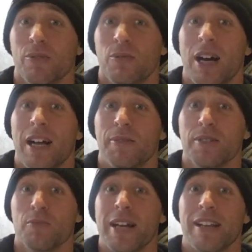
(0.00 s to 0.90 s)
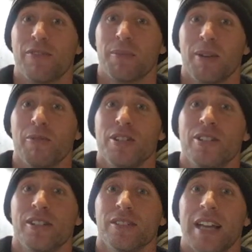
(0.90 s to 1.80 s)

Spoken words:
while I was waiting for my windshield